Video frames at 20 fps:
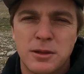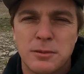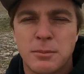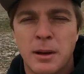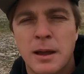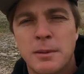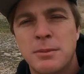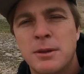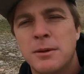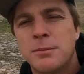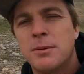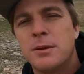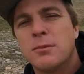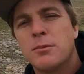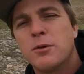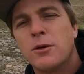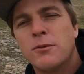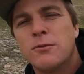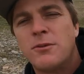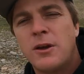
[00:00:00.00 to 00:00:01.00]
It might be a bit
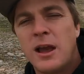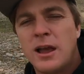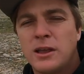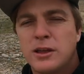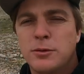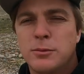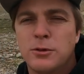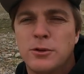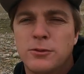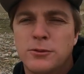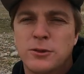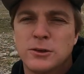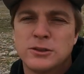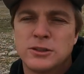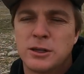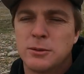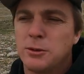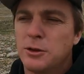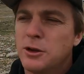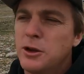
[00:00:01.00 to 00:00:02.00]
more valuable for
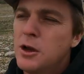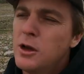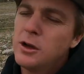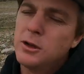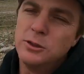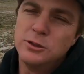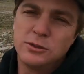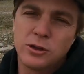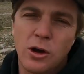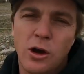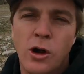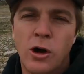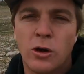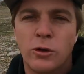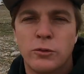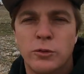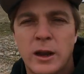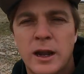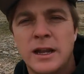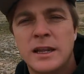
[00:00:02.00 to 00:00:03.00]
someone who's
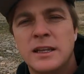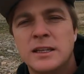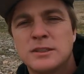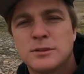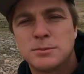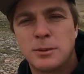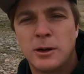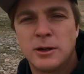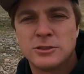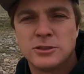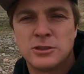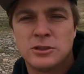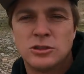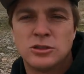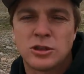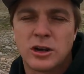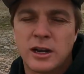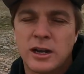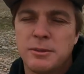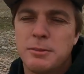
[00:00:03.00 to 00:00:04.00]
already sponsored,
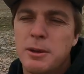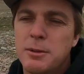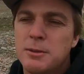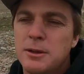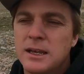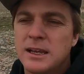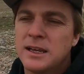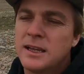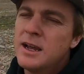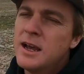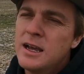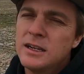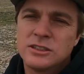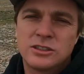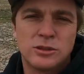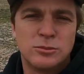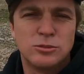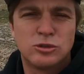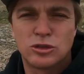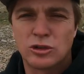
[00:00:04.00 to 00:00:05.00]
trying to maybe get
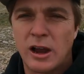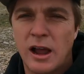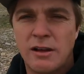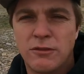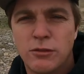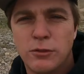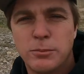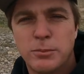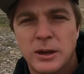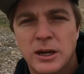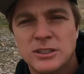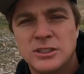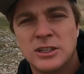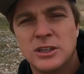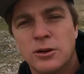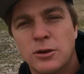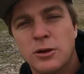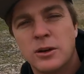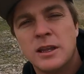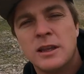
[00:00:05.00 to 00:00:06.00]
some travel
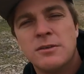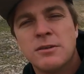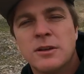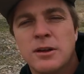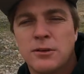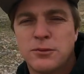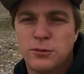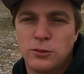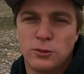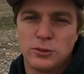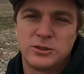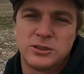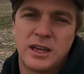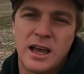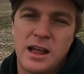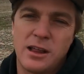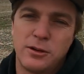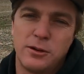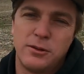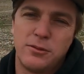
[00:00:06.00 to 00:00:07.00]
budget or even a full
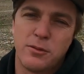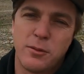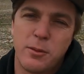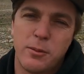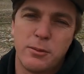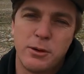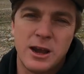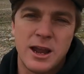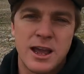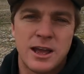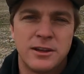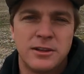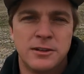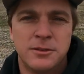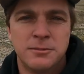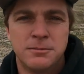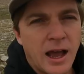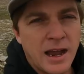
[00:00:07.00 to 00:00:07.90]
salary from a brand.